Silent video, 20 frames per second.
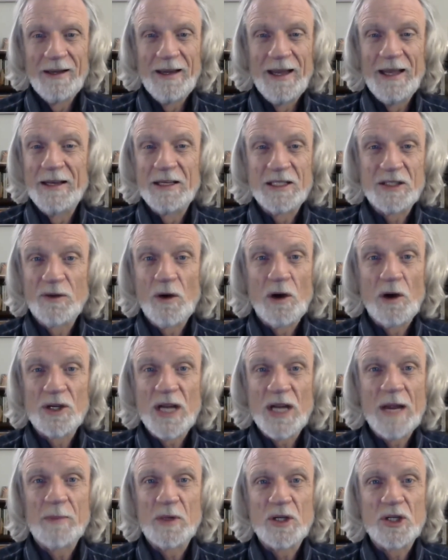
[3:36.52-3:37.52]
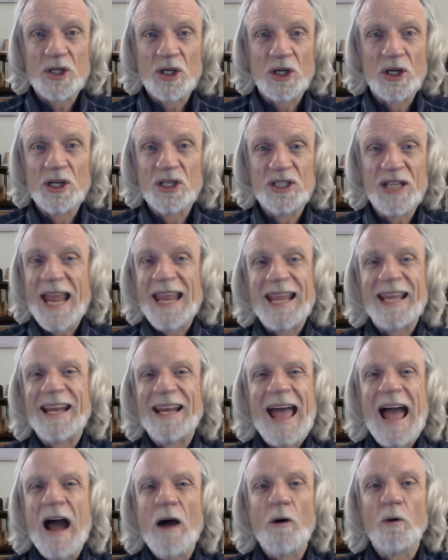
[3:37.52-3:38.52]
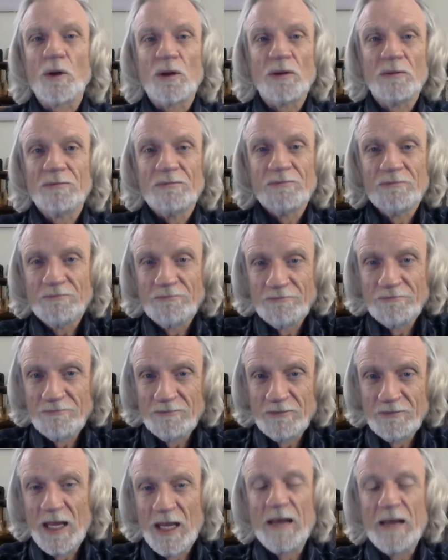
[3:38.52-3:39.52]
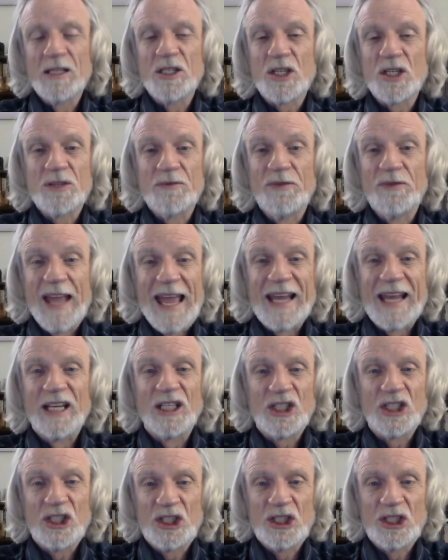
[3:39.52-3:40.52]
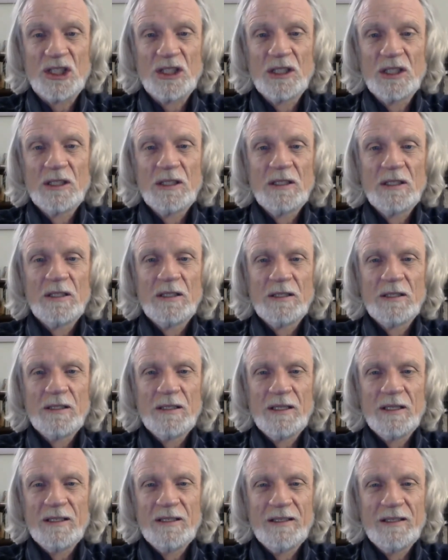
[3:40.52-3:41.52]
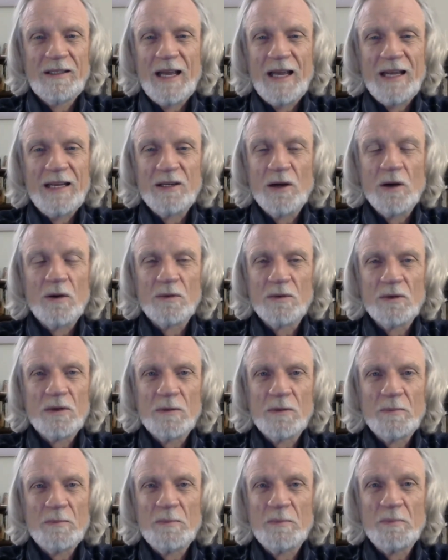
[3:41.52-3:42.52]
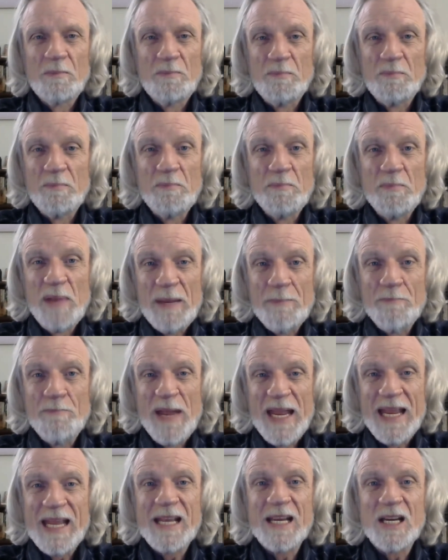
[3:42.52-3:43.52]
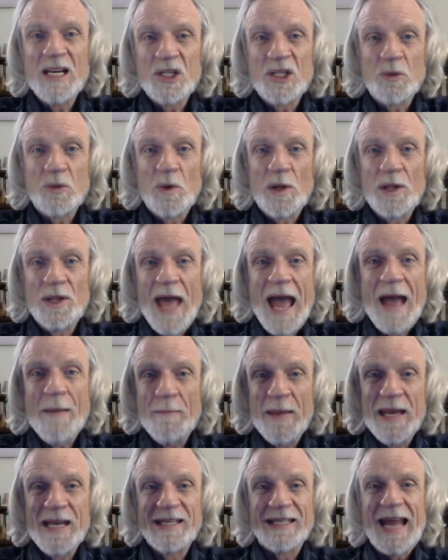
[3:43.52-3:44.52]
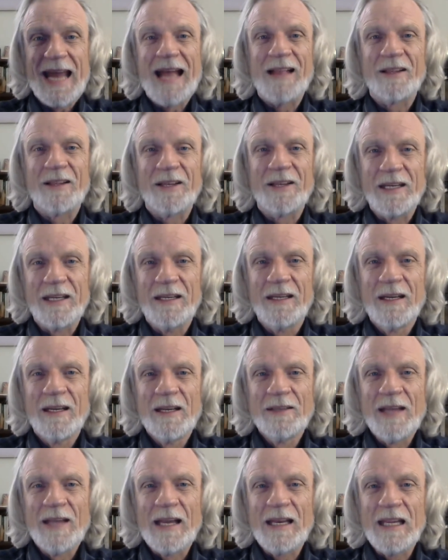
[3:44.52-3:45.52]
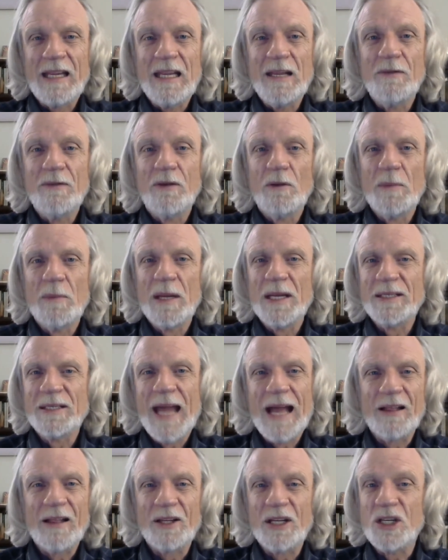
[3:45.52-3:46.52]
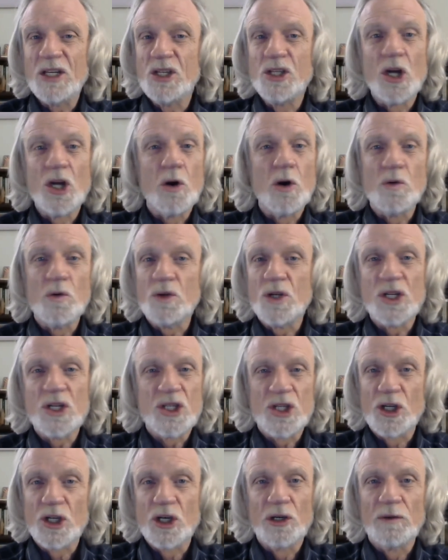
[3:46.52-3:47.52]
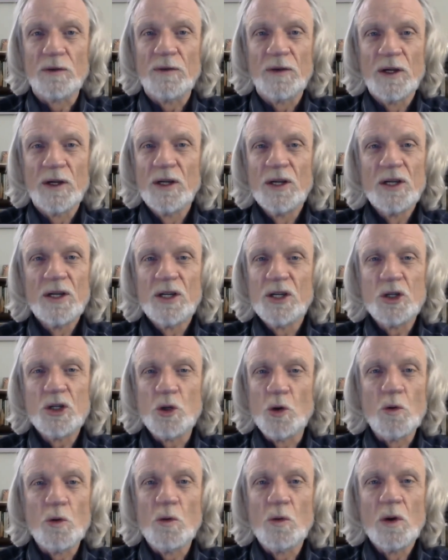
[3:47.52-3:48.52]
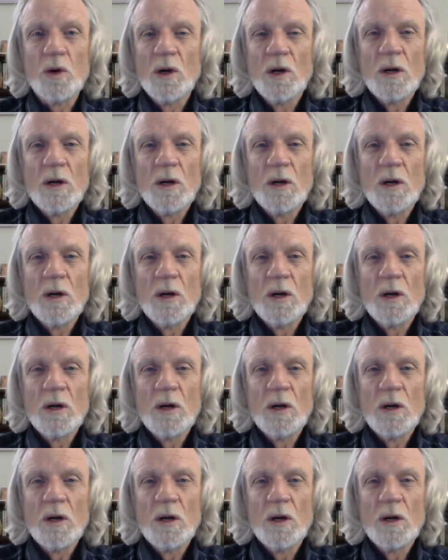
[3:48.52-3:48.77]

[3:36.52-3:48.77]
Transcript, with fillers: and as far as i'm concerned taken out and just vanished they don't beings with that mentality that evil mentality don't deserve to